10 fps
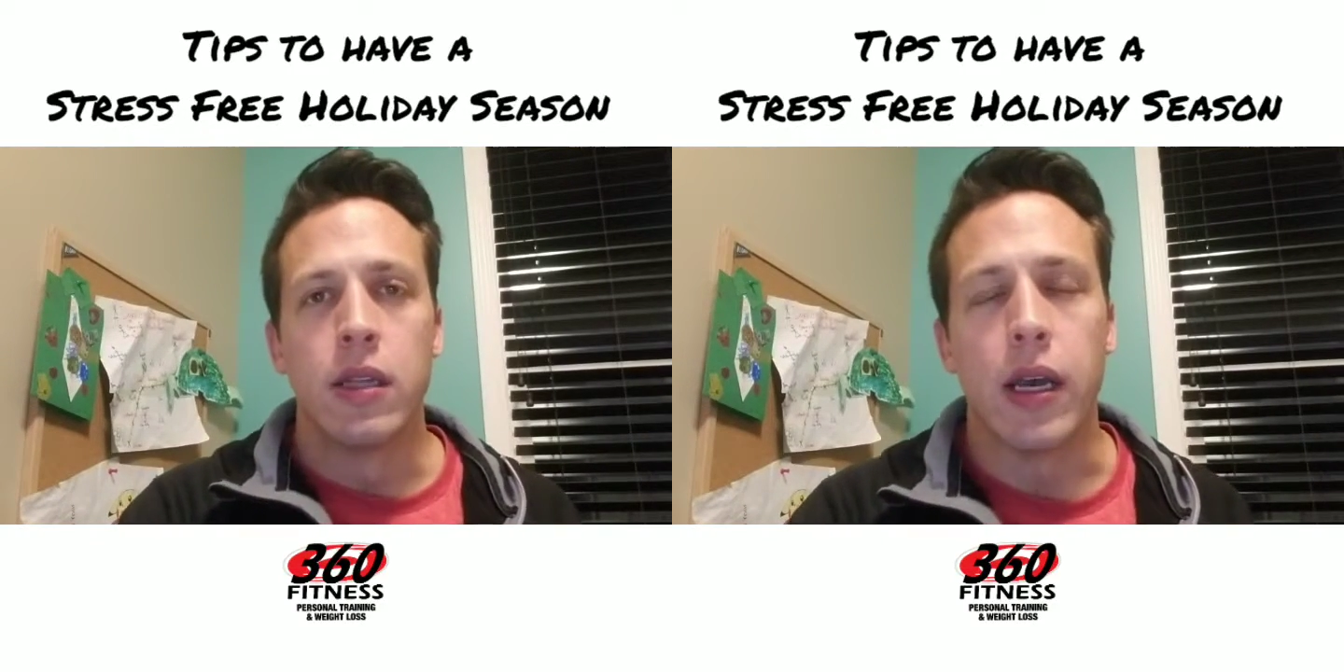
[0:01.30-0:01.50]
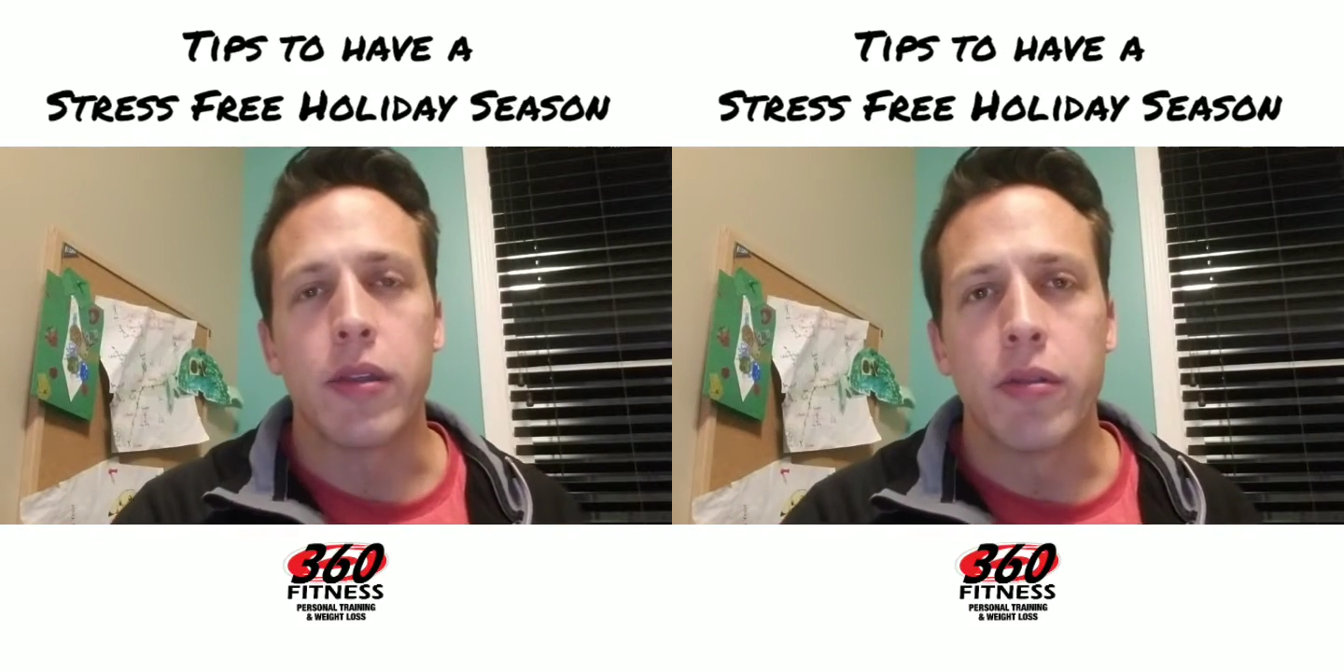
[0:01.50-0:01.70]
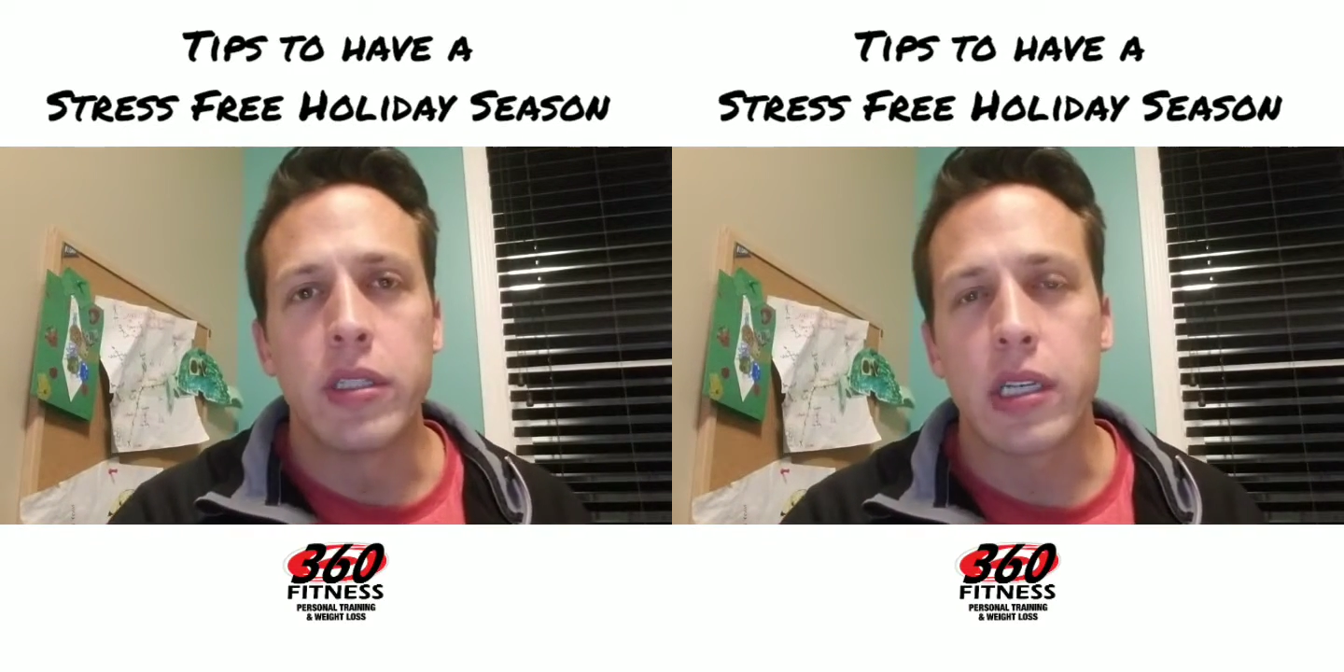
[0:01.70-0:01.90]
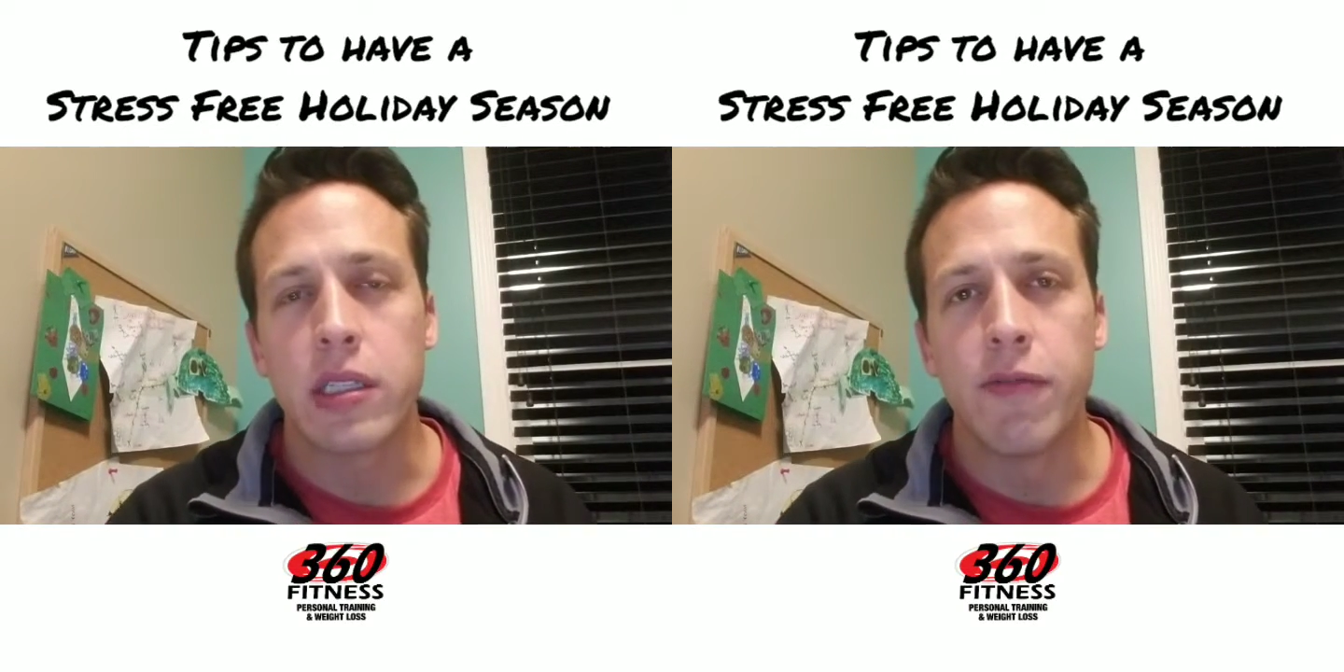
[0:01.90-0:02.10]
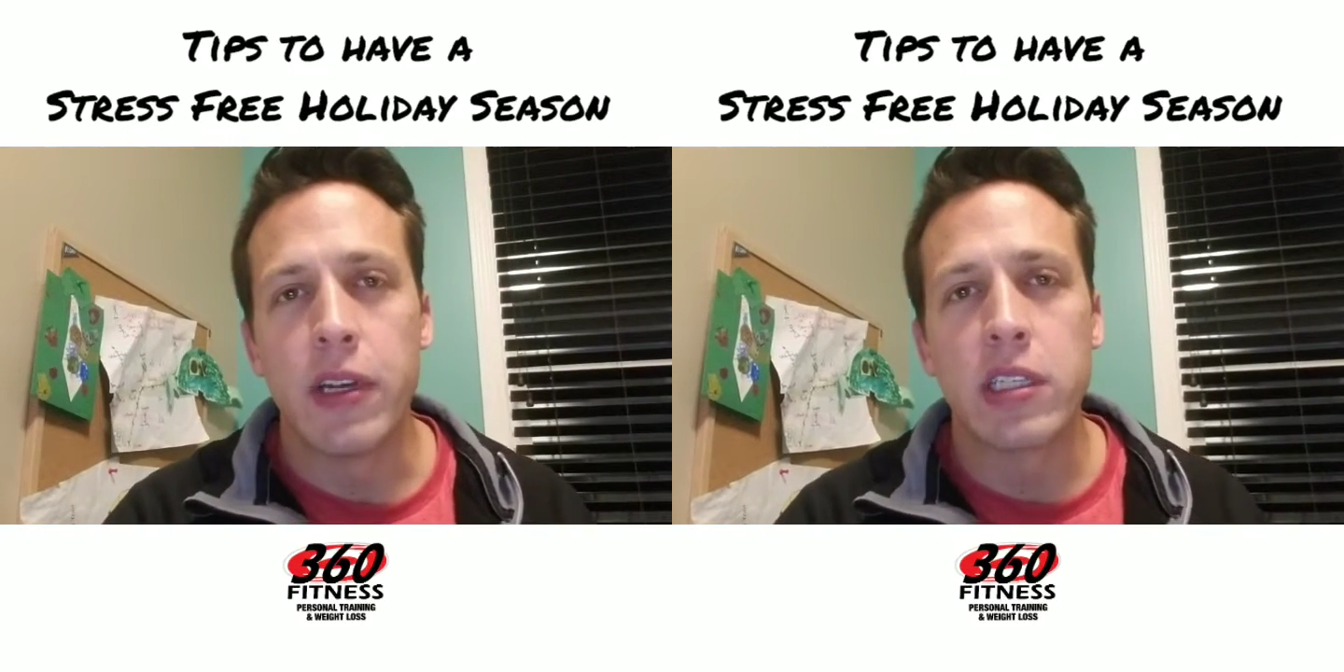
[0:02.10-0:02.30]
Hey
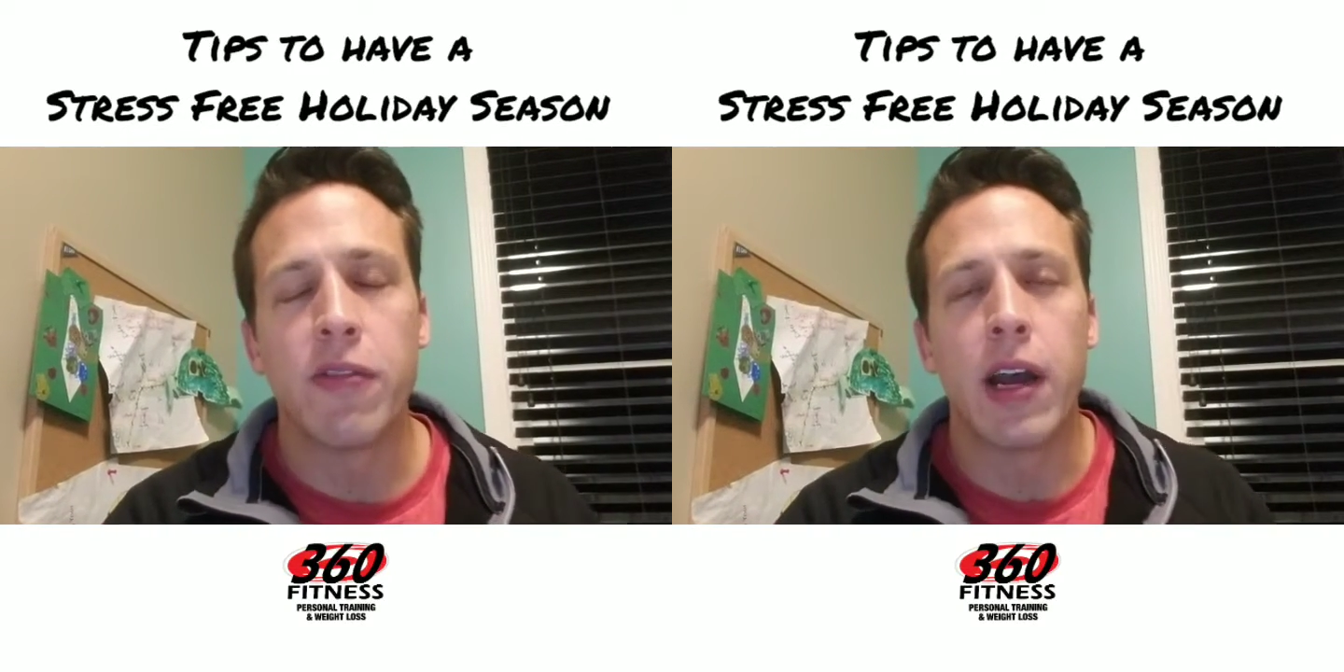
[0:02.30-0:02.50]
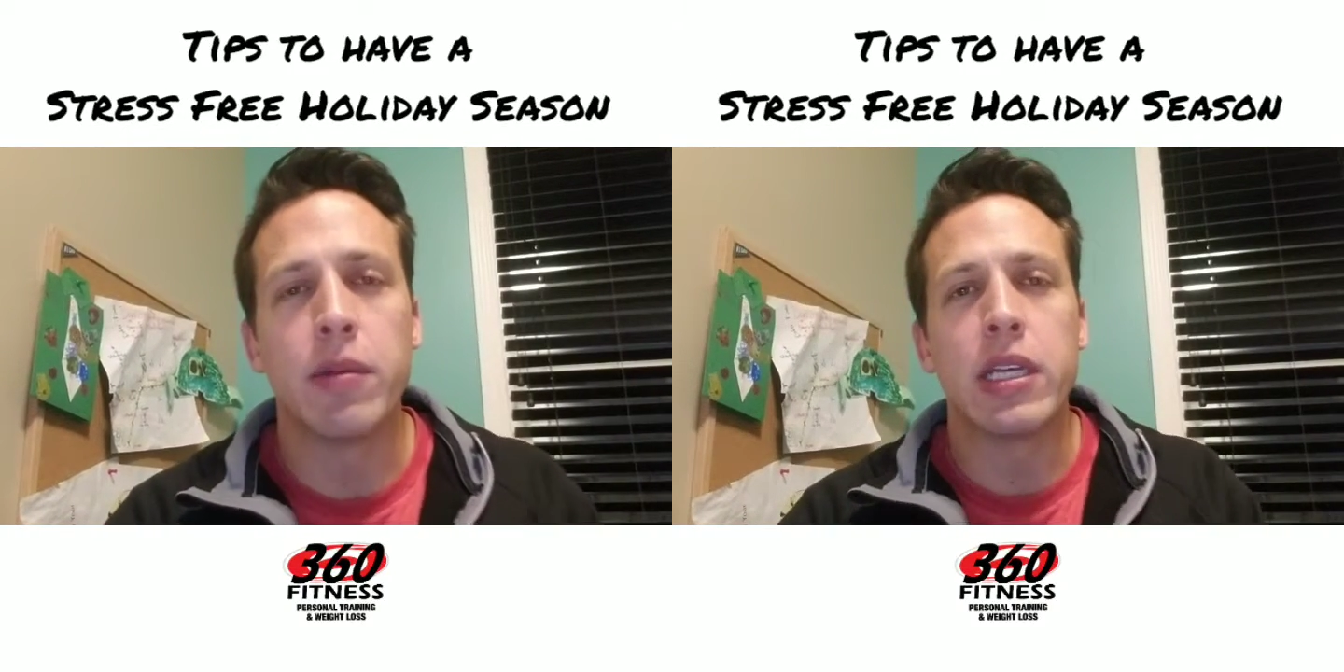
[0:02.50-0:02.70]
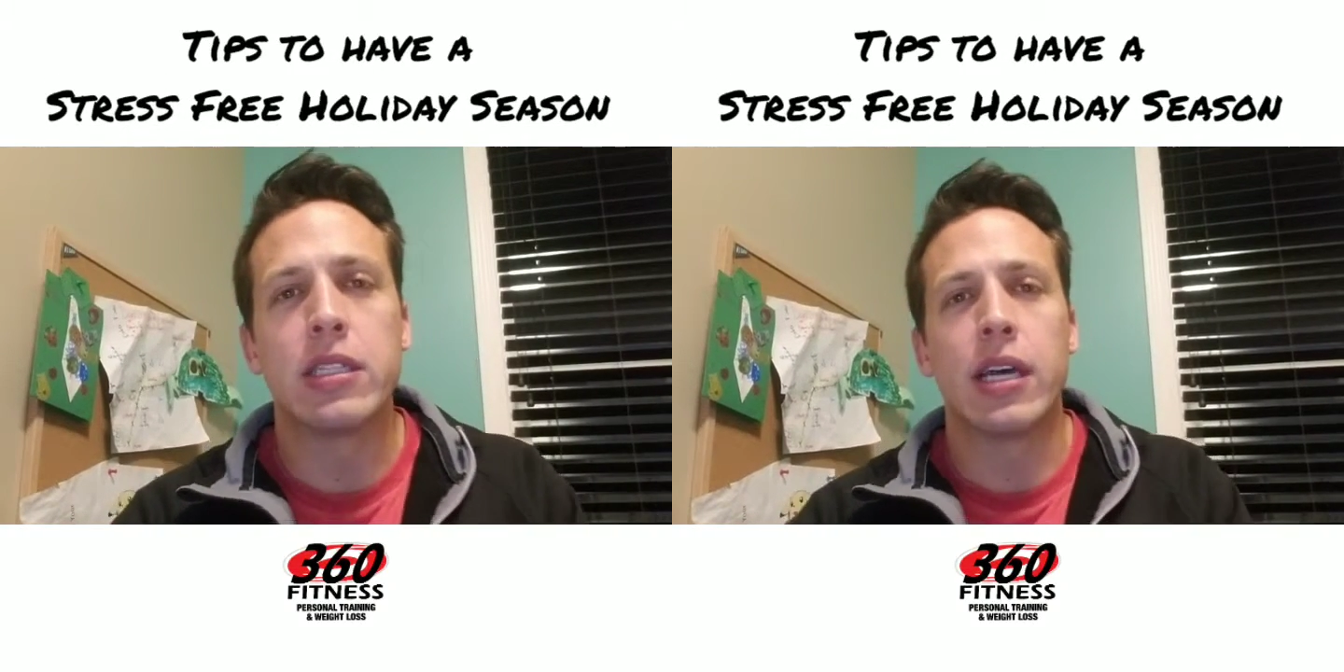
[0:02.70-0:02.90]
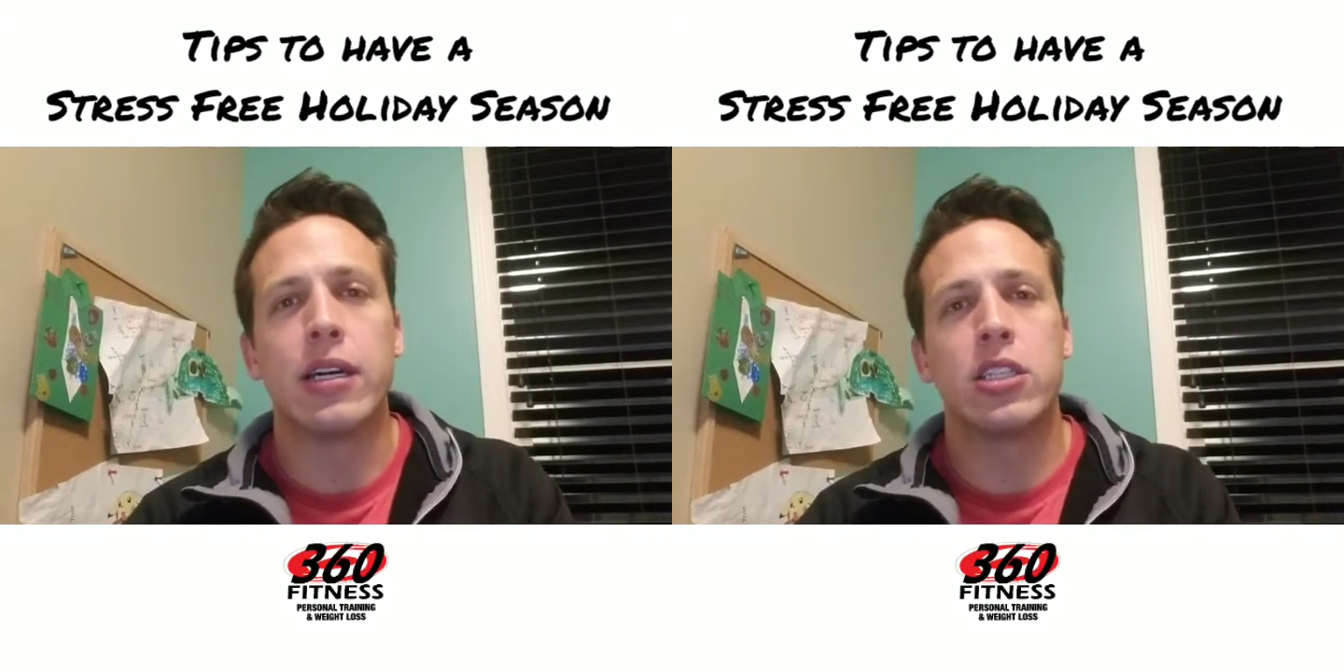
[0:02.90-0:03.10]
360 Fitness family, it's uh,